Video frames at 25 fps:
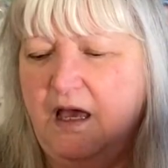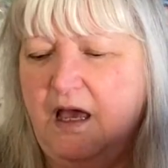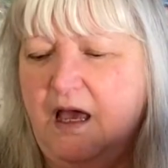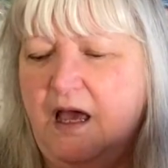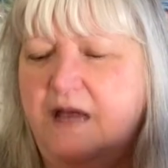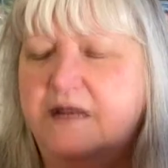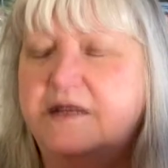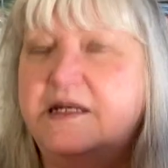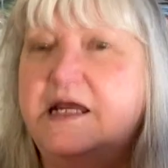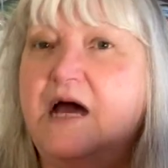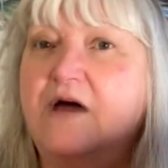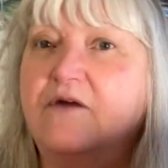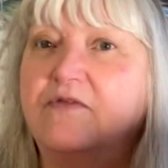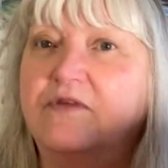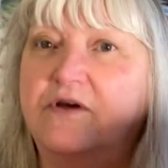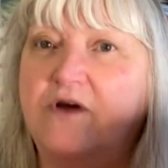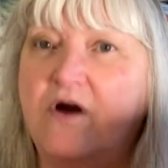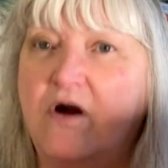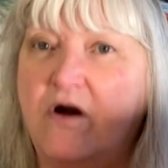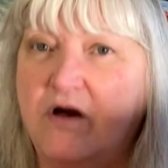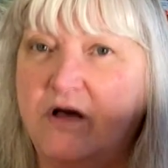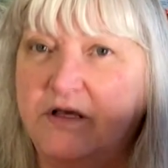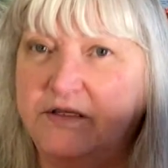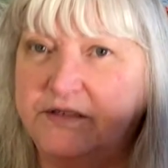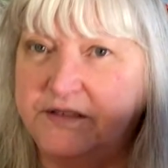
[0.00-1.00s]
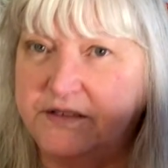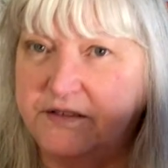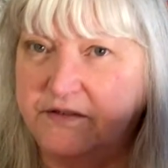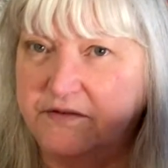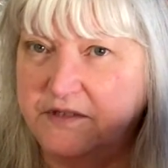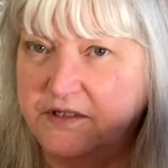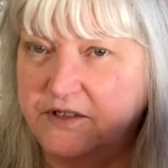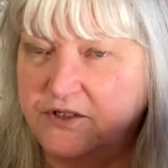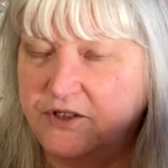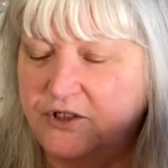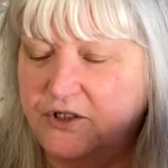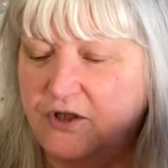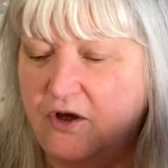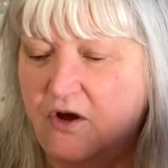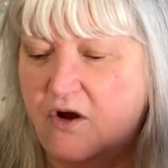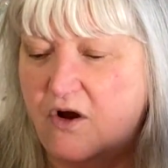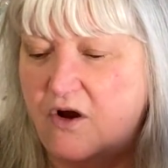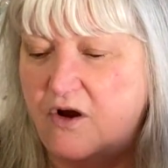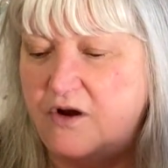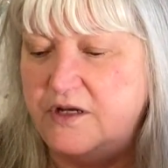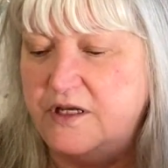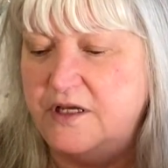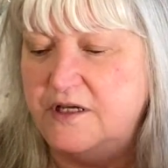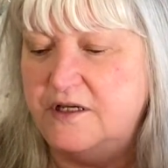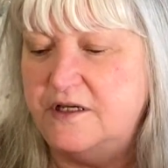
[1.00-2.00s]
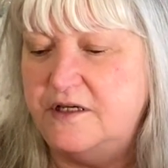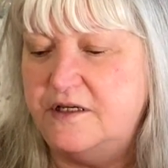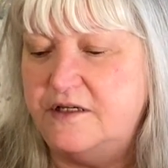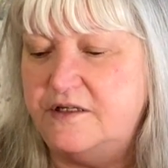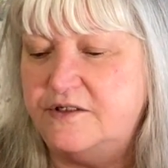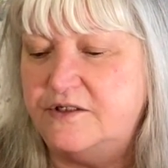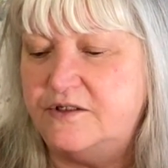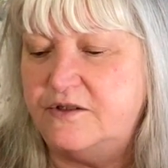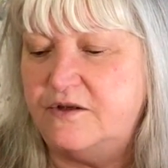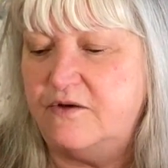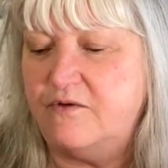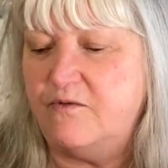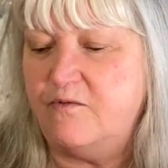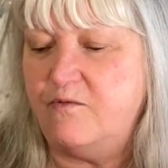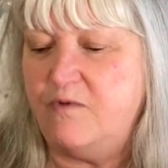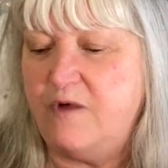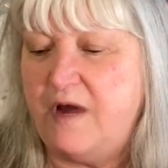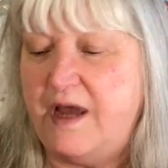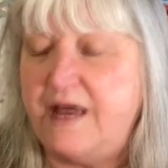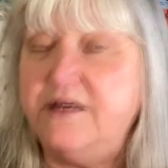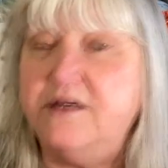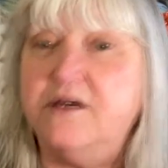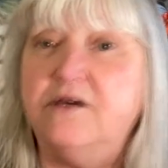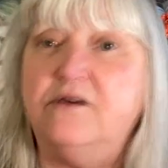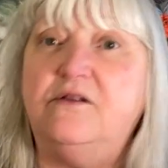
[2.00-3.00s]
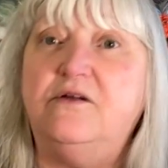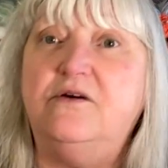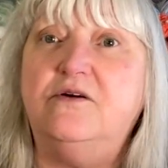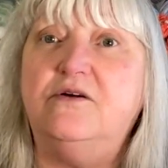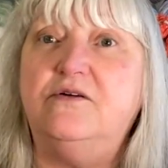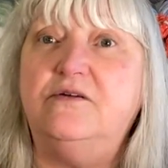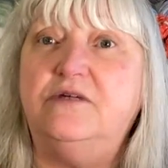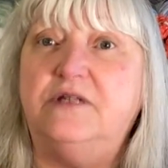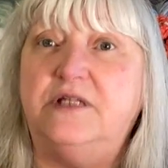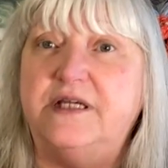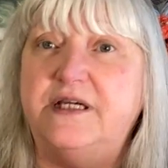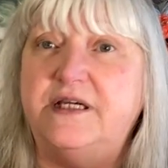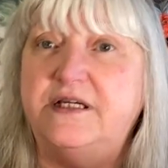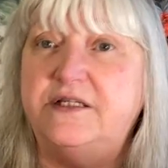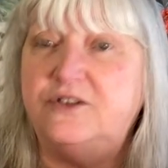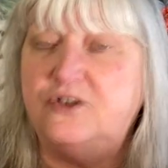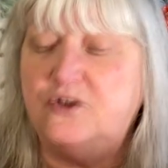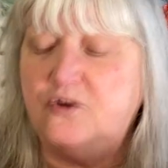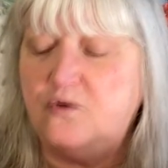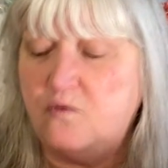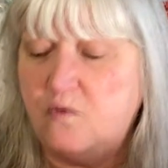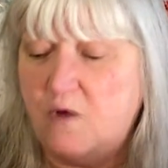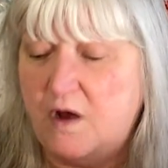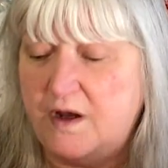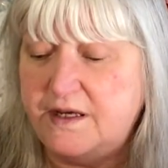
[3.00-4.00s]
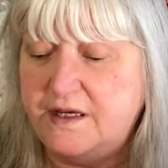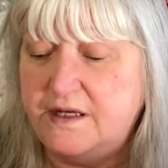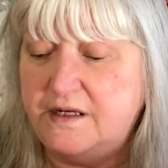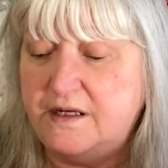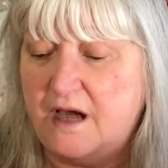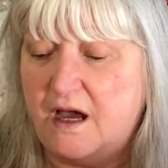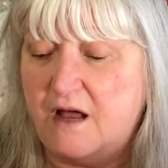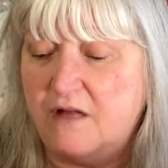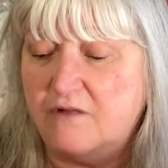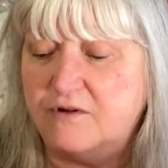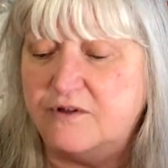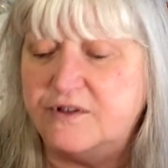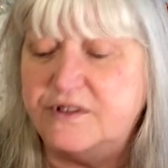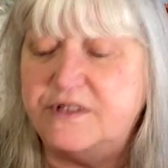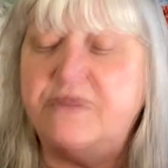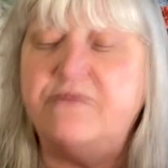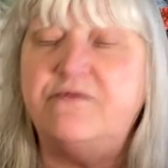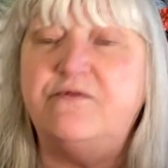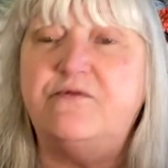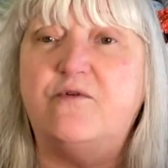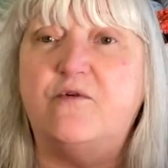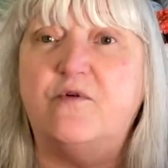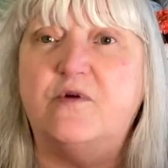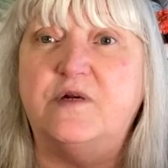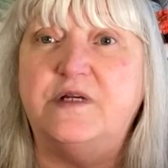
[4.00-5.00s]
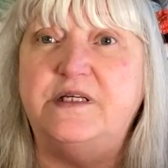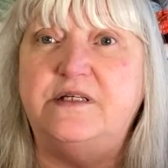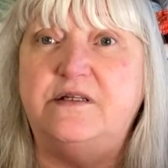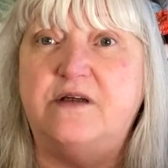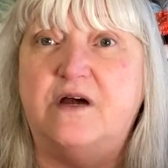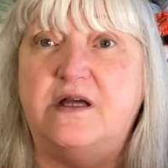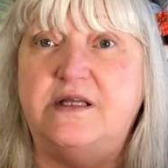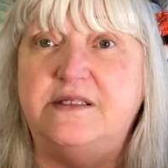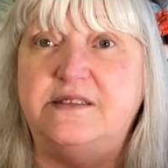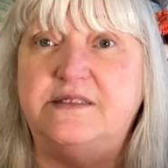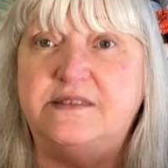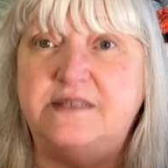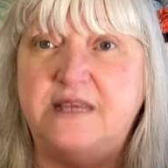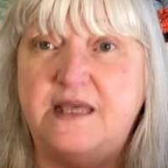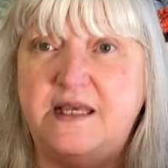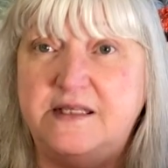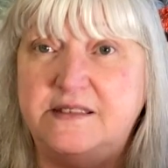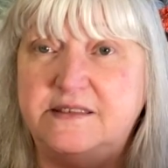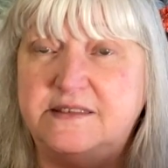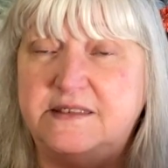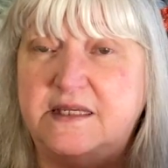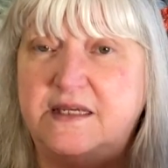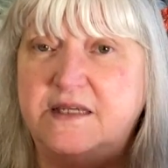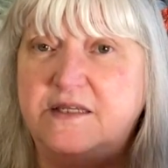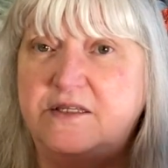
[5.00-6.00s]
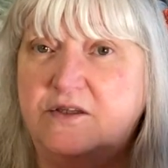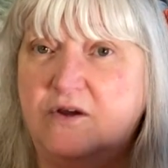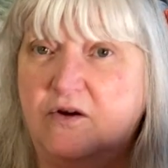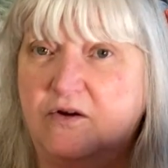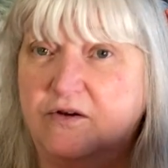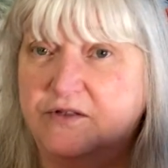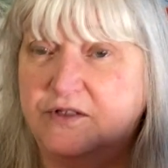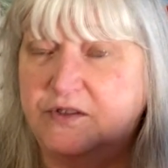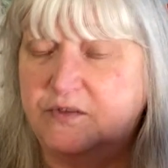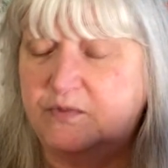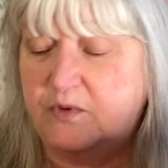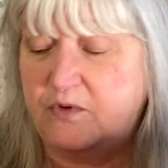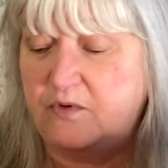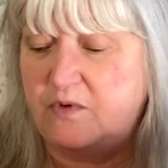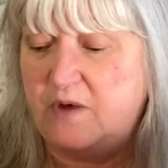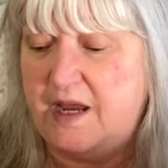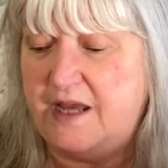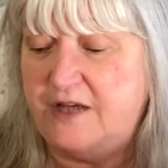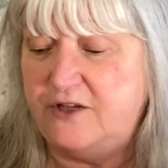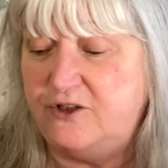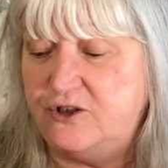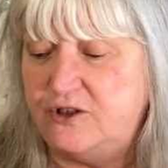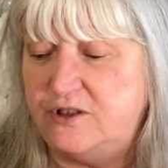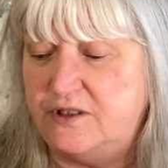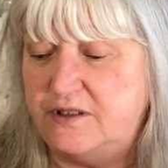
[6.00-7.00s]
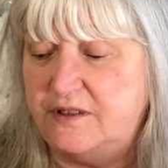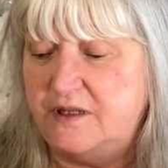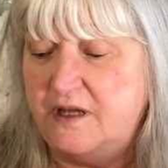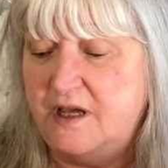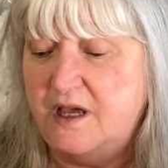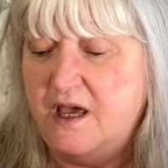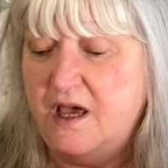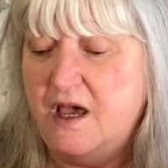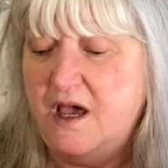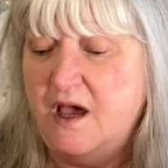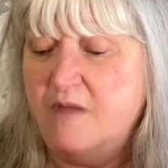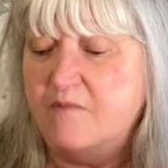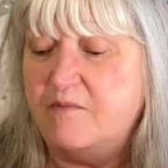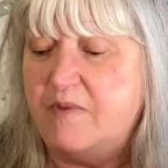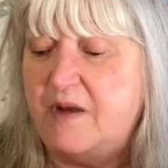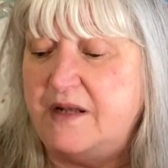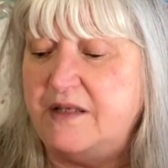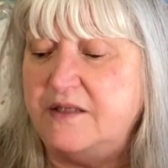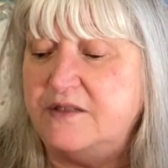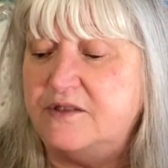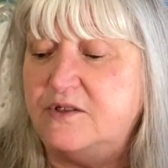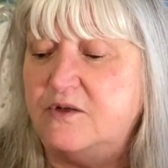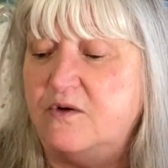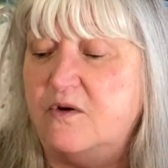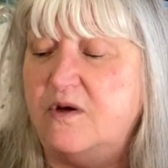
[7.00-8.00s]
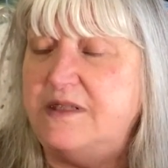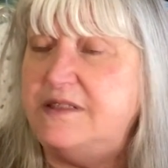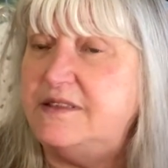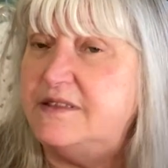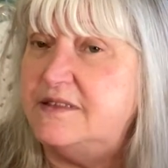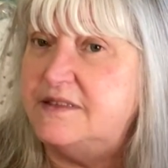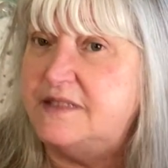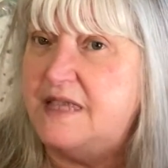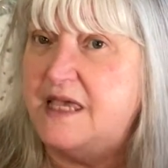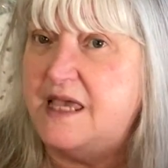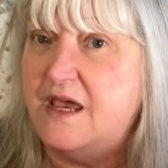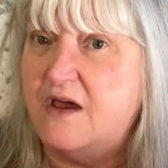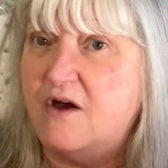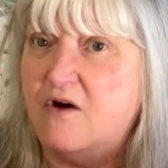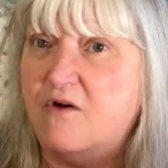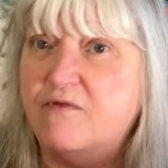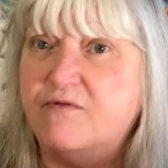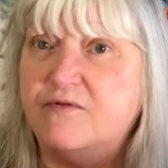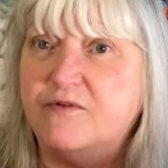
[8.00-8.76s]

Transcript: Now the cost of this yarn is regularly $20.49 at Yarnspiration, but it's on sale for